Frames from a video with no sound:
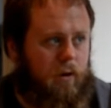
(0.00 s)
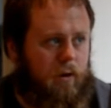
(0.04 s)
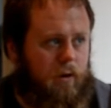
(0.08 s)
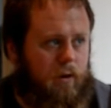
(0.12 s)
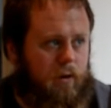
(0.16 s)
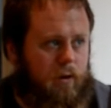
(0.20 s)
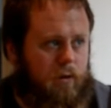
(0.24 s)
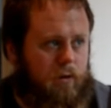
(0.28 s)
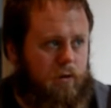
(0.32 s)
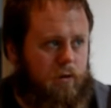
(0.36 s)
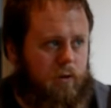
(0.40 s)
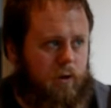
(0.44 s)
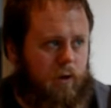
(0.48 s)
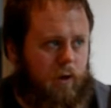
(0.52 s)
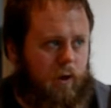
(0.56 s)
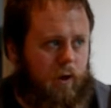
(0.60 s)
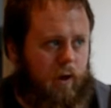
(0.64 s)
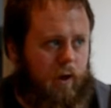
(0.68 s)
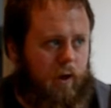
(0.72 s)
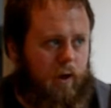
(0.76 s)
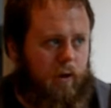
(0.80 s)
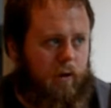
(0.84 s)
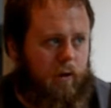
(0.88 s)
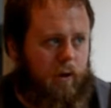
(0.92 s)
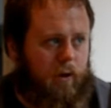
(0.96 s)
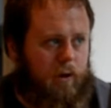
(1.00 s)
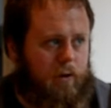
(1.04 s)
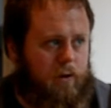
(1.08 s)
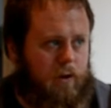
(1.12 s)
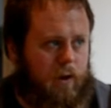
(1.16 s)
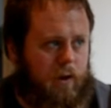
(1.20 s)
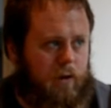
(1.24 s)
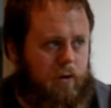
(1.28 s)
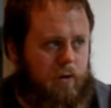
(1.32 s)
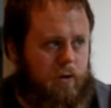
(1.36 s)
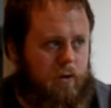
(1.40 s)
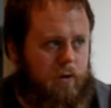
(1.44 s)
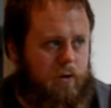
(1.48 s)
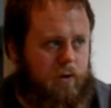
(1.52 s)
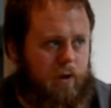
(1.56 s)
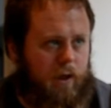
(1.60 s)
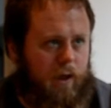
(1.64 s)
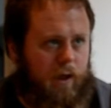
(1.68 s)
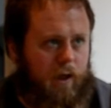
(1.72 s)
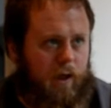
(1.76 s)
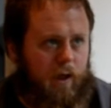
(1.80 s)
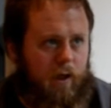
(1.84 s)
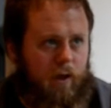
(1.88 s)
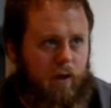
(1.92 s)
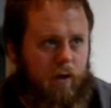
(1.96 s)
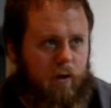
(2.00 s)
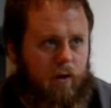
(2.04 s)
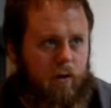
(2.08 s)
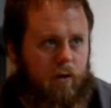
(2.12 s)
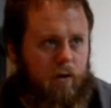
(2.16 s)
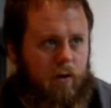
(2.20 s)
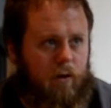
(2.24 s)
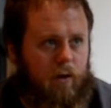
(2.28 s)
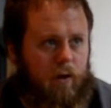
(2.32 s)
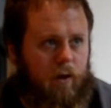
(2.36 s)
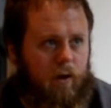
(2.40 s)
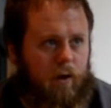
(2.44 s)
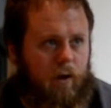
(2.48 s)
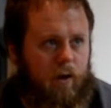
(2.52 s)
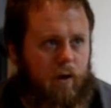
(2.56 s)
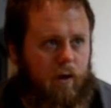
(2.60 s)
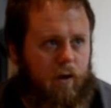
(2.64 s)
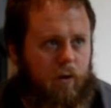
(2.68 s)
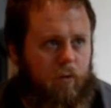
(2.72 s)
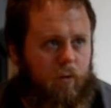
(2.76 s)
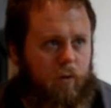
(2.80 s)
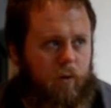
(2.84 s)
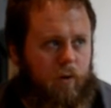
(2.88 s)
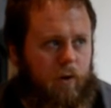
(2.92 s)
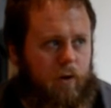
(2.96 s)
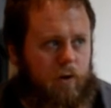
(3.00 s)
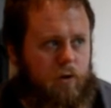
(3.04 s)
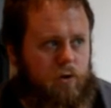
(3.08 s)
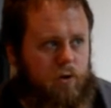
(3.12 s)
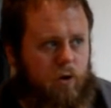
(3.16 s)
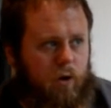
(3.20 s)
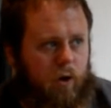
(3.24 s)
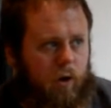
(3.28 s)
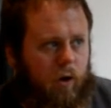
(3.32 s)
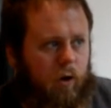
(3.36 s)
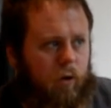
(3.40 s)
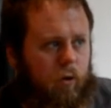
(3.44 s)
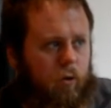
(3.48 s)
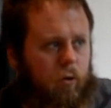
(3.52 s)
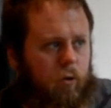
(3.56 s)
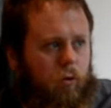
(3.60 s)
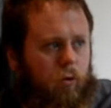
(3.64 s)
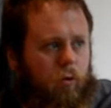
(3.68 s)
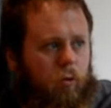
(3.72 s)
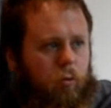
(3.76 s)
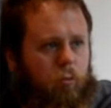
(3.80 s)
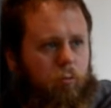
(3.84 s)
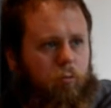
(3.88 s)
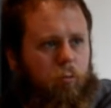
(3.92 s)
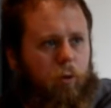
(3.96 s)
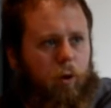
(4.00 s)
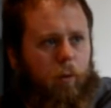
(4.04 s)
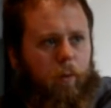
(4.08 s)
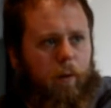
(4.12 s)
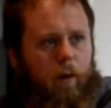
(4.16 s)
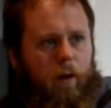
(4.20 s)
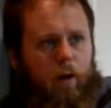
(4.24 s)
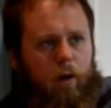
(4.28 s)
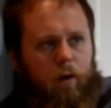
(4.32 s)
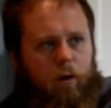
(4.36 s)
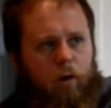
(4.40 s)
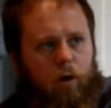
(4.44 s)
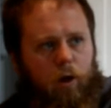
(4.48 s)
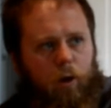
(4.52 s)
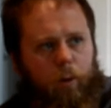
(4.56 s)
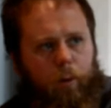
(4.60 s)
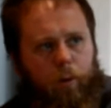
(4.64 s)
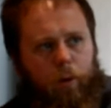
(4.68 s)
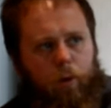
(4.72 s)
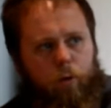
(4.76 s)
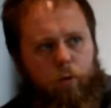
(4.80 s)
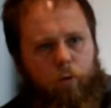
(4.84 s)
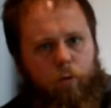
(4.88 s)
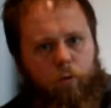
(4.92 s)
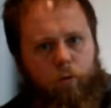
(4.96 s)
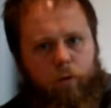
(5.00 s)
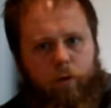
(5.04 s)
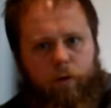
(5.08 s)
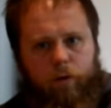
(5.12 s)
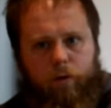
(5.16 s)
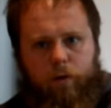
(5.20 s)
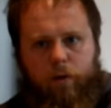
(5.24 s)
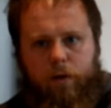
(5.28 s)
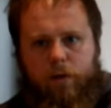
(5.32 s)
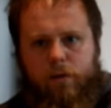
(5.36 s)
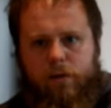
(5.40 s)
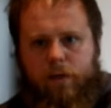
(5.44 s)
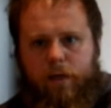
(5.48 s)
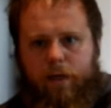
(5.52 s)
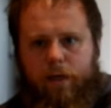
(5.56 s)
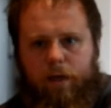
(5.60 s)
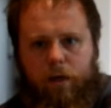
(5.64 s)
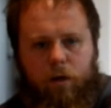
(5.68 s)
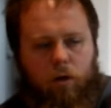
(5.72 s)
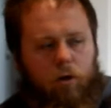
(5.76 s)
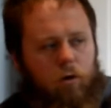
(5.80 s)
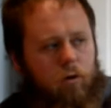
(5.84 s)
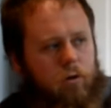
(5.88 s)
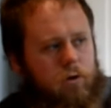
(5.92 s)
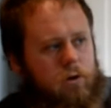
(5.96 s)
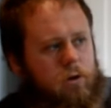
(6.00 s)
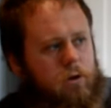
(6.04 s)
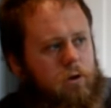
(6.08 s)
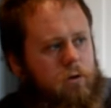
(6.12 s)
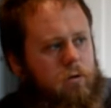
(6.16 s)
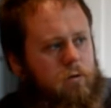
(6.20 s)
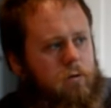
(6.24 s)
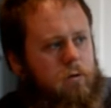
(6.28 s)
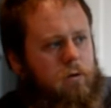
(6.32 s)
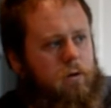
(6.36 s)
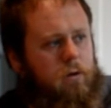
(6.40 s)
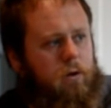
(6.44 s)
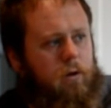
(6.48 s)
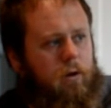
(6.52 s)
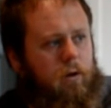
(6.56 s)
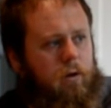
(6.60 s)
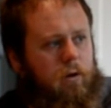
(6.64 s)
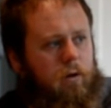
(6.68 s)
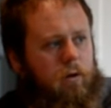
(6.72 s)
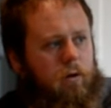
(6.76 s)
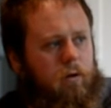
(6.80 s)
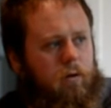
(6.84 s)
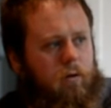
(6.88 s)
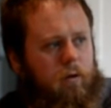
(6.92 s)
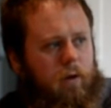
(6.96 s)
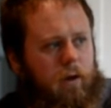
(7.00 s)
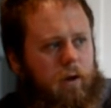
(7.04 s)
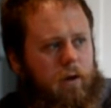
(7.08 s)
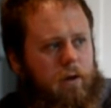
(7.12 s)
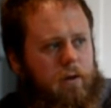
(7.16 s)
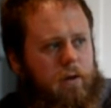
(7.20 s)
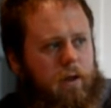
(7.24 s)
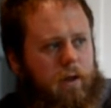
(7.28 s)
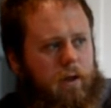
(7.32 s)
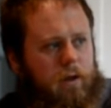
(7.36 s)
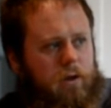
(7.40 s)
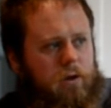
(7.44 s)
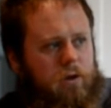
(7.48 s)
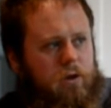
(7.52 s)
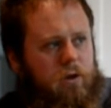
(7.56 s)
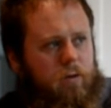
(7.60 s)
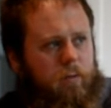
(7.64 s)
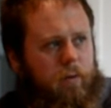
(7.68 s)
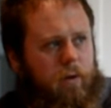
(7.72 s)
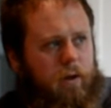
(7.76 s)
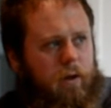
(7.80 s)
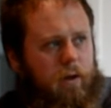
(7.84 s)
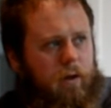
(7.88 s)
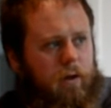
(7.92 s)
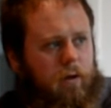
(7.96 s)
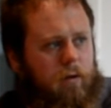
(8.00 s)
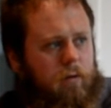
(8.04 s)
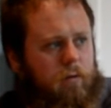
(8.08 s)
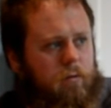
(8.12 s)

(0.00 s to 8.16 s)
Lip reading: So yeah, they tend to say when there's no bubbling going on in these airlocks, that it tends to be